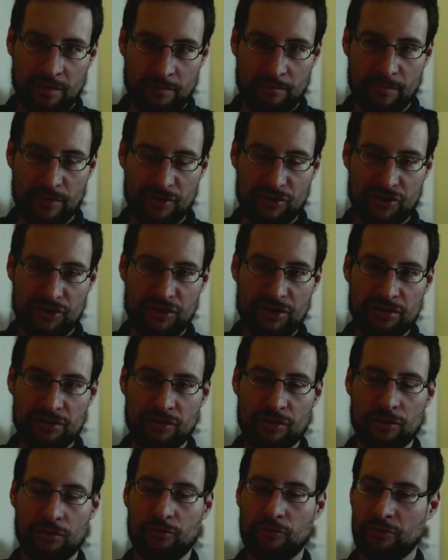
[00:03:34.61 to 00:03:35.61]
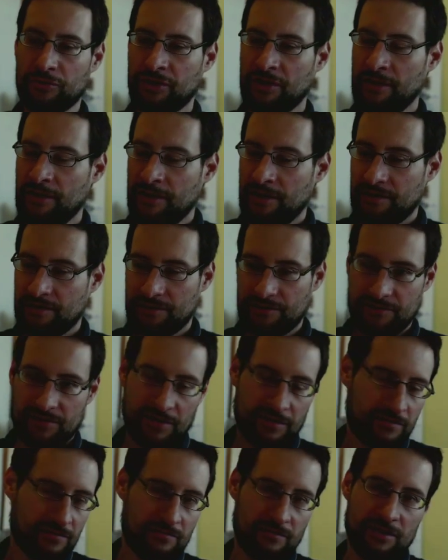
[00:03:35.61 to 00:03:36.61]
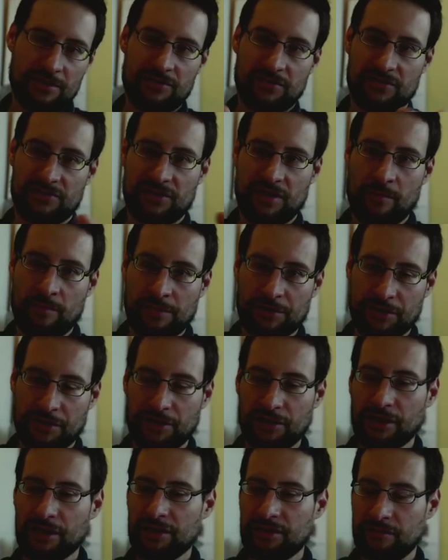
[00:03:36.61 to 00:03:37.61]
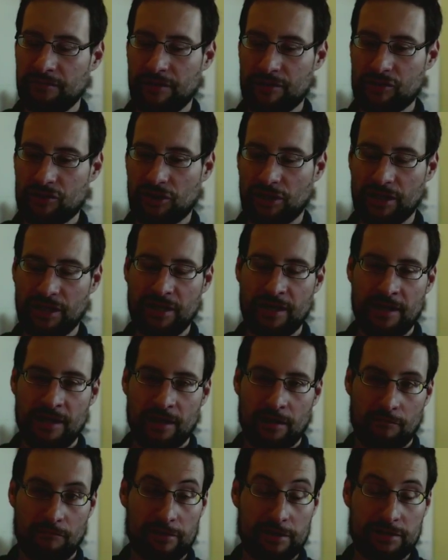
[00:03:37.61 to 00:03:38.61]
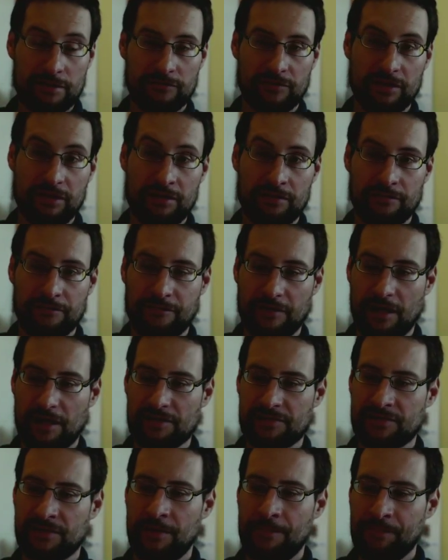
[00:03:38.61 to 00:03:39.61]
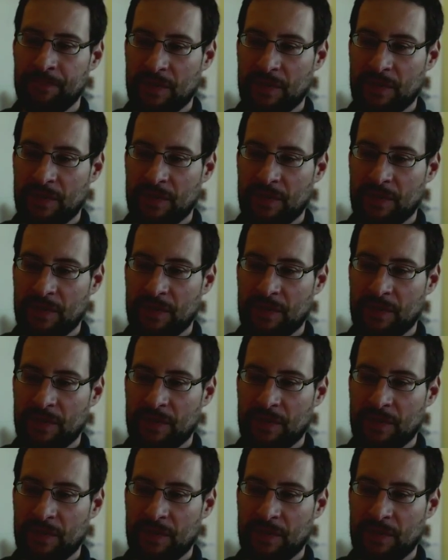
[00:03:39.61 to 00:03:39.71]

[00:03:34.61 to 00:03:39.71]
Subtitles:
machine code that is assembled and linked eventually relatively fast,